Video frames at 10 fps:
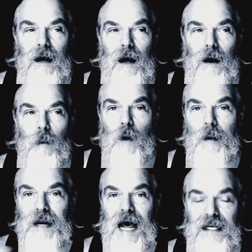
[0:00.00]
a
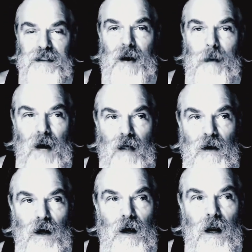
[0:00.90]
woman as my
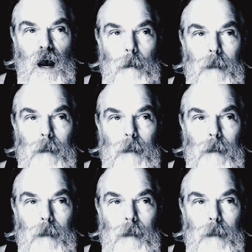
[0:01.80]
mother. My